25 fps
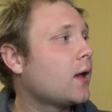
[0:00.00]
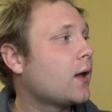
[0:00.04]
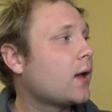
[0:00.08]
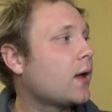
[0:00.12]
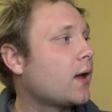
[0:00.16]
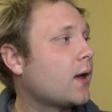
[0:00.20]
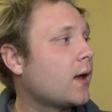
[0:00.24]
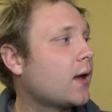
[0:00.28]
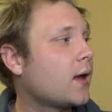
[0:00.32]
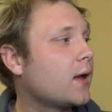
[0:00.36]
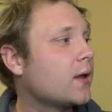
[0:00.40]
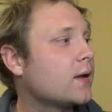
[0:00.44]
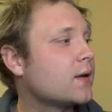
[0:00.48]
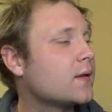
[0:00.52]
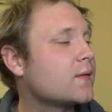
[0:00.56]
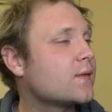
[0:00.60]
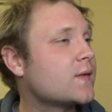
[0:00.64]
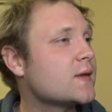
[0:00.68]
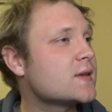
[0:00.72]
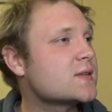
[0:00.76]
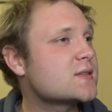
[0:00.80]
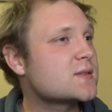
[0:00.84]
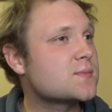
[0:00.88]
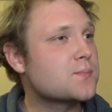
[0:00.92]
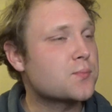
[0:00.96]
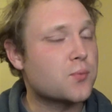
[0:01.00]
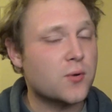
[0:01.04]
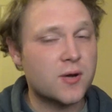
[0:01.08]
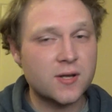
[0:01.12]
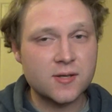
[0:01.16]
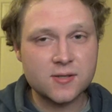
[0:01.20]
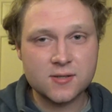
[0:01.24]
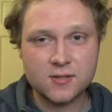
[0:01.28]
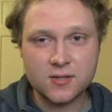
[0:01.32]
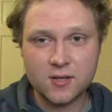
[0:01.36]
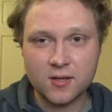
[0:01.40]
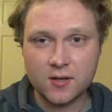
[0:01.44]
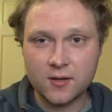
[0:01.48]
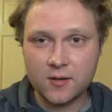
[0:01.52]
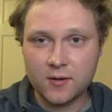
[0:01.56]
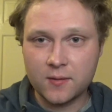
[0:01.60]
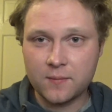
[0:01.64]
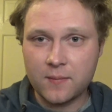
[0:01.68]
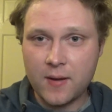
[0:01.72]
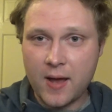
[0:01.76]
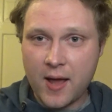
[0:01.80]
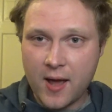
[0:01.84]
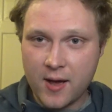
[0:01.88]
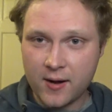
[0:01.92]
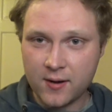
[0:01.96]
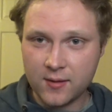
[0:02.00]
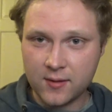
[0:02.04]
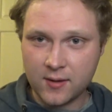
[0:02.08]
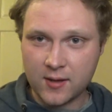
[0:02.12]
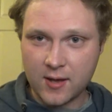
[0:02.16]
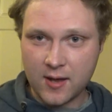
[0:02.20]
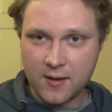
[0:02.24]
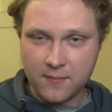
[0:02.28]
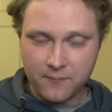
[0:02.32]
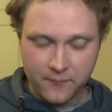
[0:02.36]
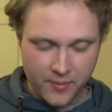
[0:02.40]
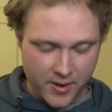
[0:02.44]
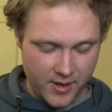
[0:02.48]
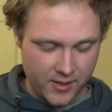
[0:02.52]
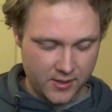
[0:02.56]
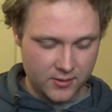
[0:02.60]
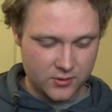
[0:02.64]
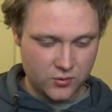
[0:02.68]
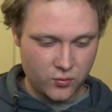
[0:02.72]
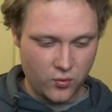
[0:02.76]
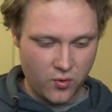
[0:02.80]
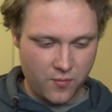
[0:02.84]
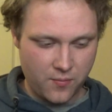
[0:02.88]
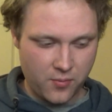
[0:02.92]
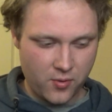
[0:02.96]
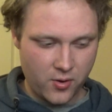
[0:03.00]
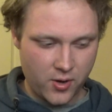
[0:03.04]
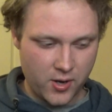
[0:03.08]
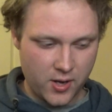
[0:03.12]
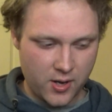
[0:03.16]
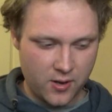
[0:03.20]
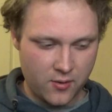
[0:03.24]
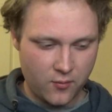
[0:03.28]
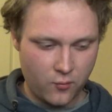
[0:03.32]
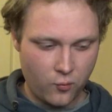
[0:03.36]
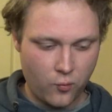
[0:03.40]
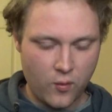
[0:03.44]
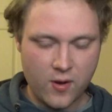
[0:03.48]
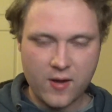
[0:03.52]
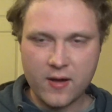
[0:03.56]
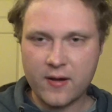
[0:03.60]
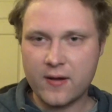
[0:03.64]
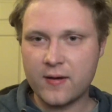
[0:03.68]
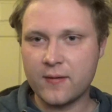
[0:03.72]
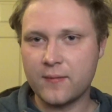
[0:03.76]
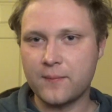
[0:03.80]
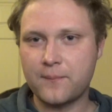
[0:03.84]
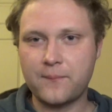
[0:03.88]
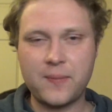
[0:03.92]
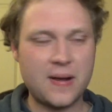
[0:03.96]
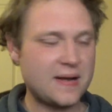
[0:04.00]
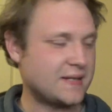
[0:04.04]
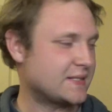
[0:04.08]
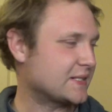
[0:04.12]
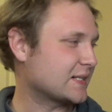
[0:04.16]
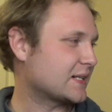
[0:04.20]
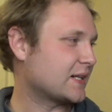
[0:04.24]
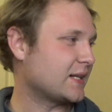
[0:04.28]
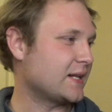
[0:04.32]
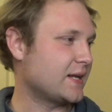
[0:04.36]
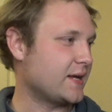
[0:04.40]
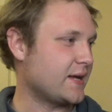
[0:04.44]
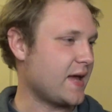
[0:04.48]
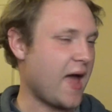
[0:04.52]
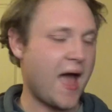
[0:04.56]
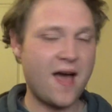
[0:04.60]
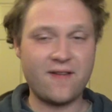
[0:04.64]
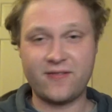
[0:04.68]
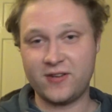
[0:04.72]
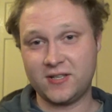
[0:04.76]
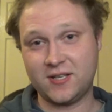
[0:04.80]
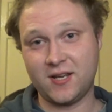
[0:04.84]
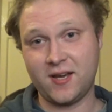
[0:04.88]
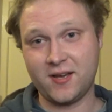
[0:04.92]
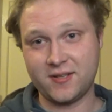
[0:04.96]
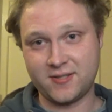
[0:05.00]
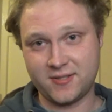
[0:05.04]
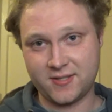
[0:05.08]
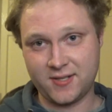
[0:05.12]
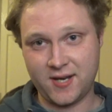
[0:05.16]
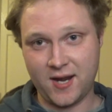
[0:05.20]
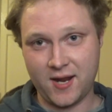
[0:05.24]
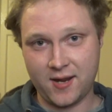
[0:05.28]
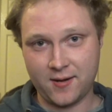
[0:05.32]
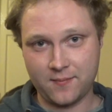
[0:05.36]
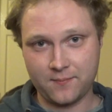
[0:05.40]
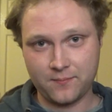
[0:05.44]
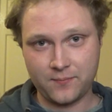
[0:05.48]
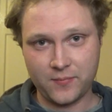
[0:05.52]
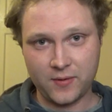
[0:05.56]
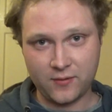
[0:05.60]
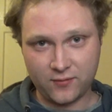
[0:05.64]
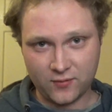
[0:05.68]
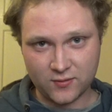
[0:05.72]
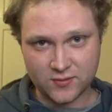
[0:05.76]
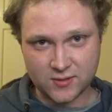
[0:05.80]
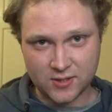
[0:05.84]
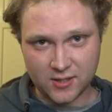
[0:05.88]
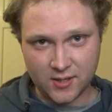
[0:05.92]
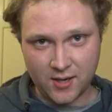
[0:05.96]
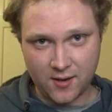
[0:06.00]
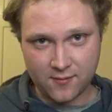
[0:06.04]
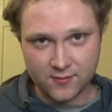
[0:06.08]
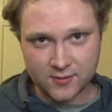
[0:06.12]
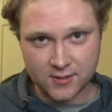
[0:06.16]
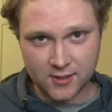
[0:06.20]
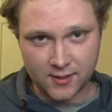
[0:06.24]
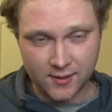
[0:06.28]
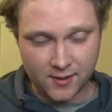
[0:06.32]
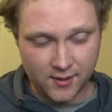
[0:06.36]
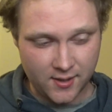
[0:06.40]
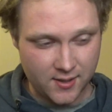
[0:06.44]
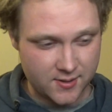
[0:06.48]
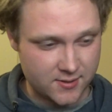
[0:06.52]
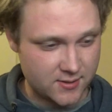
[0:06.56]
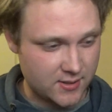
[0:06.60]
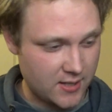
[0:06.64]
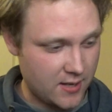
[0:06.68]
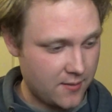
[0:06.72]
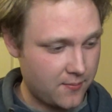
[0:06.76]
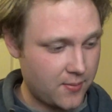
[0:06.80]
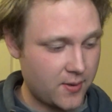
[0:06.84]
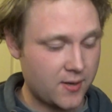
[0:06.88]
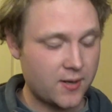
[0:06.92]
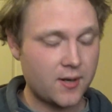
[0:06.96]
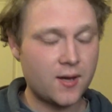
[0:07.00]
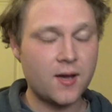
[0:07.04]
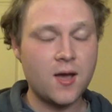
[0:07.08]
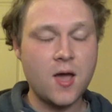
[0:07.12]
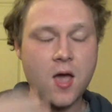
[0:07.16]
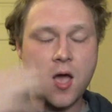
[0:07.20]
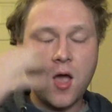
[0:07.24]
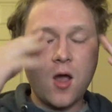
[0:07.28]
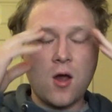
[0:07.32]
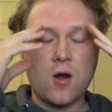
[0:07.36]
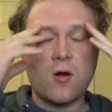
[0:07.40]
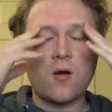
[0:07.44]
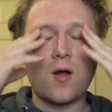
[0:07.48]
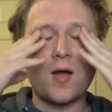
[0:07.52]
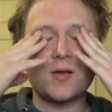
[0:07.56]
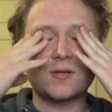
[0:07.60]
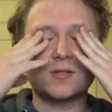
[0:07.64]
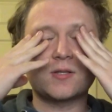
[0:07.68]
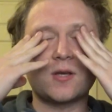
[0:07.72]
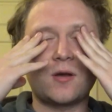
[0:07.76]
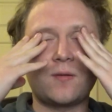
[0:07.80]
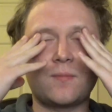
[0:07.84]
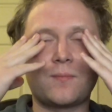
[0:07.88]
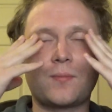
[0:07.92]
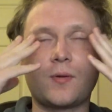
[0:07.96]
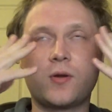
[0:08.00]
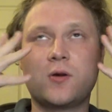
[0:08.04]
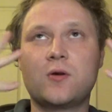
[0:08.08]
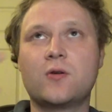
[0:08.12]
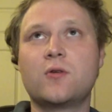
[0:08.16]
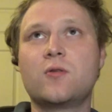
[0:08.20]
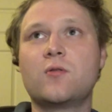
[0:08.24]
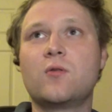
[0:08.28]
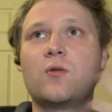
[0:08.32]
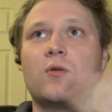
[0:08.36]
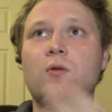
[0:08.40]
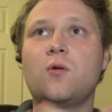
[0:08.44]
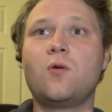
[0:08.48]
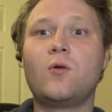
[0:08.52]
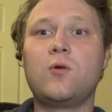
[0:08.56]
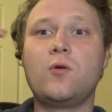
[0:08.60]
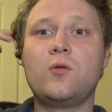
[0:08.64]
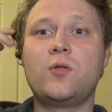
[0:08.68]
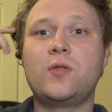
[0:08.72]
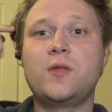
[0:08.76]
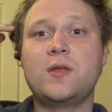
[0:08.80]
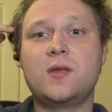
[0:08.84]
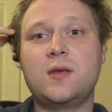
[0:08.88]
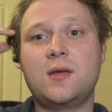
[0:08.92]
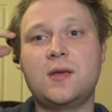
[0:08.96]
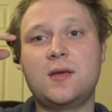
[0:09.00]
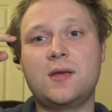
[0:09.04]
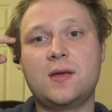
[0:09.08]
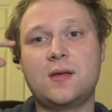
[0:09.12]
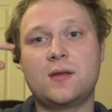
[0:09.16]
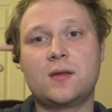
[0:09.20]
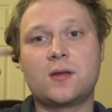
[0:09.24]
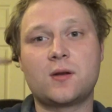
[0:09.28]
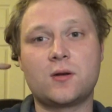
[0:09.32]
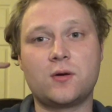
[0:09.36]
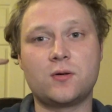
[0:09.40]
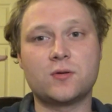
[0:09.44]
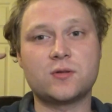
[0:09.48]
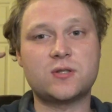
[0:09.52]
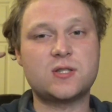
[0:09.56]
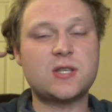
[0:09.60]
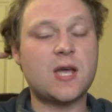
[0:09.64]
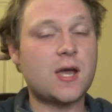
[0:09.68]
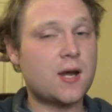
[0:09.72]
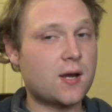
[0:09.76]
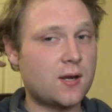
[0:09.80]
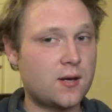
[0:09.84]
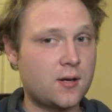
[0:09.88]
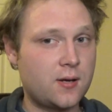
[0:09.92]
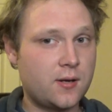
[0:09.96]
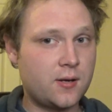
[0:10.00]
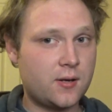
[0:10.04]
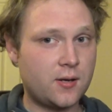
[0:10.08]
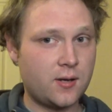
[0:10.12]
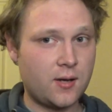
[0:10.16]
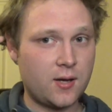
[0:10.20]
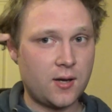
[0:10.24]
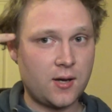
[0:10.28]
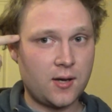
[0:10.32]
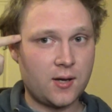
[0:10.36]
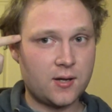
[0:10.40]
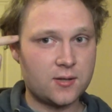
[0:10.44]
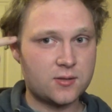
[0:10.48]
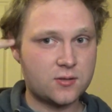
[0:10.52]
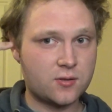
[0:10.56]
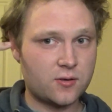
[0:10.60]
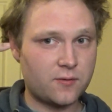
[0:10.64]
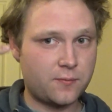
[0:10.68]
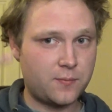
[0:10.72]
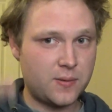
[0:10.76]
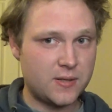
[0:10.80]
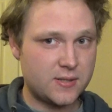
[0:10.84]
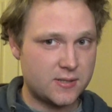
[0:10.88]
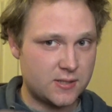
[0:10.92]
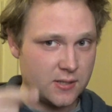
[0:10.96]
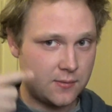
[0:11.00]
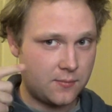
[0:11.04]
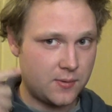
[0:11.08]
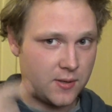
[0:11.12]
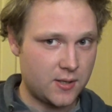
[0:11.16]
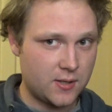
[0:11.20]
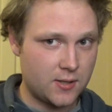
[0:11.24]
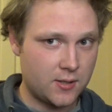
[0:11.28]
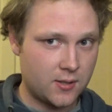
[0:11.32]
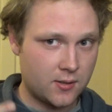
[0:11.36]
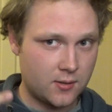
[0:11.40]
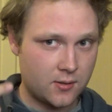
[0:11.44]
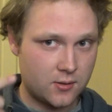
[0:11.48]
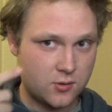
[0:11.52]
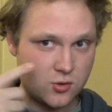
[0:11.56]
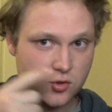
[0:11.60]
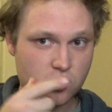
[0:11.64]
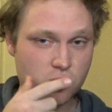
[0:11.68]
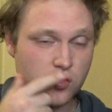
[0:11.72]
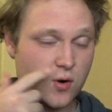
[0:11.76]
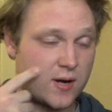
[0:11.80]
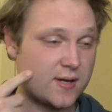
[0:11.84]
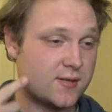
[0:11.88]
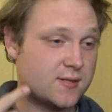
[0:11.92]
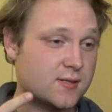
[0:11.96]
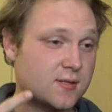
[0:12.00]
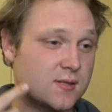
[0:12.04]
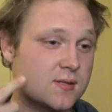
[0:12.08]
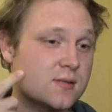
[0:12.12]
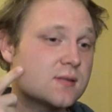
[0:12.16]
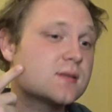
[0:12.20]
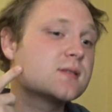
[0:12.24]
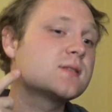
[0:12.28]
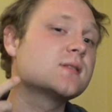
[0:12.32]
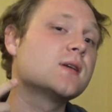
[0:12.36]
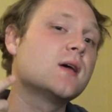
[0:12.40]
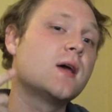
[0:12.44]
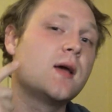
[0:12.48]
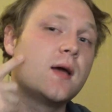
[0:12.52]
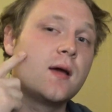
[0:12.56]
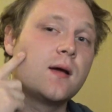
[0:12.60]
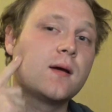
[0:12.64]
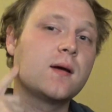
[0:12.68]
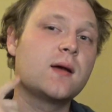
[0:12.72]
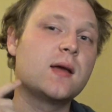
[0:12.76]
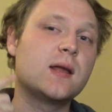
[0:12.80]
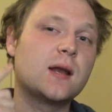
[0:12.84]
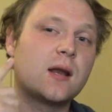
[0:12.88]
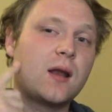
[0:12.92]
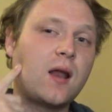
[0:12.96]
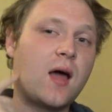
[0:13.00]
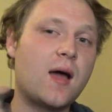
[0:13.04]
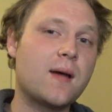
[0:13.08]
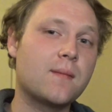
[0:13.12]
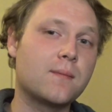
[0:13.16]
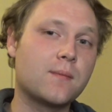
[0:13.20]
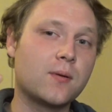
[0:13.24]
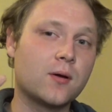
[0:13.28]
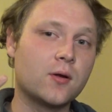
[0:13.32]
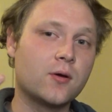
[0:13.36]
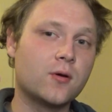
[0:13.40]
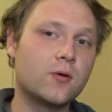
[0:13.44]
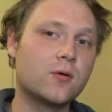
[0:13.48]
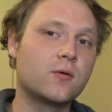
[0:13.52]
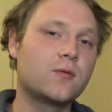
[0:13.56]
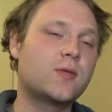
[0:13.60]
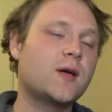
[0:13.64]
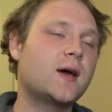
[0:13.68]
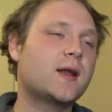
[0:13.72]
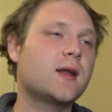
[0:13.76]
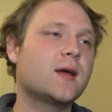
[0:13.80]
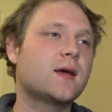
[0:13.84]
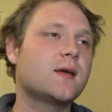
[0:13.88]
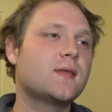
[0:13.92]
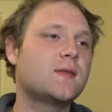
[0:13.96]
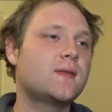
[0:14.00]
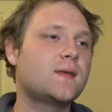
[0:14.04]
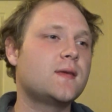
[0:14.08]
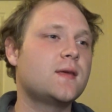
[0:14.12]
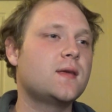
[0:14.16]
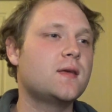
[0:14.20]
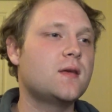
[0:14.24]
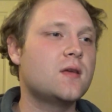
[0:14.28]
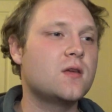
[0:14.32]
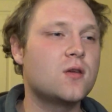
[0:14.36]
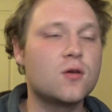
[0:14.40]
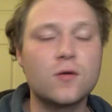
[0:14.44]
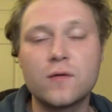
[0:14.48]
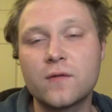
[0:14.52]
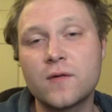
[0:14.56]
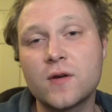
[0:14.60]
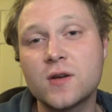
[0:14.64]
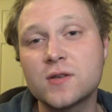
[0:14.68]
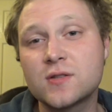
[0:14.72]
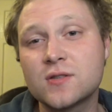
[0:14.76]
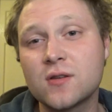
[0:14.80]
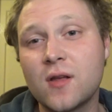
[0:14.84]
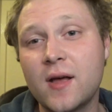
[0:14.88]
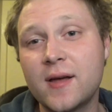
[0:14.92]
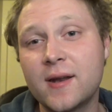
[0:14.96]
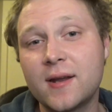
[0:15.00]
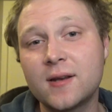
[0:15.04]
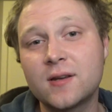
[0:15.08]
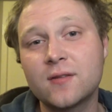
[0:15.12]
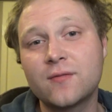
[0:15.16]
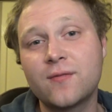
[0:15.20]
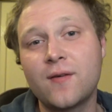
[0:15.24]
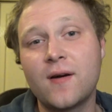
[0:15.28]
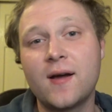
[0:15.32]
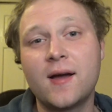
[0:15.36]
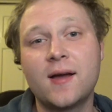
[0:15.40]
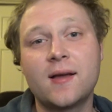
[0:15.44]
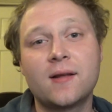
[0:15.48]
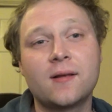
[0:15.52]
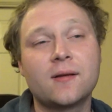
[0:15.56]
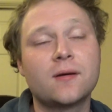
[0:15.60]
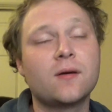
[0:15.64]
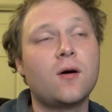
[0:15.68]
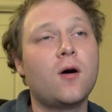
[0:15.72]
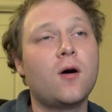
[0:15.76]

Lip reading: And this brings her out of the game, back into her body, with basically Avatar state. If you've seen Avatar: The Last Airbender, her eyes go blue, all the little tech sort of PCB traces in light blue that are the universal identifier